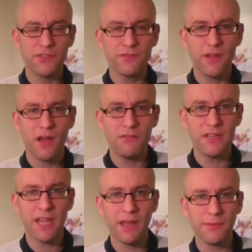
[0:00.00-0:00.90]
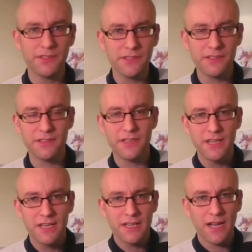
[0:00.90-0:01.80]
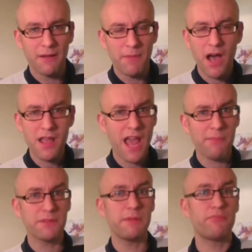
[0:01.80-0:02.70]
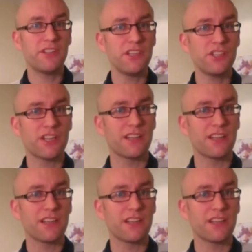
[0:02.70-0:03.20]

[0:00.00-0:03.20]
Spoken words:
to Holy Habitus. I happen to be British,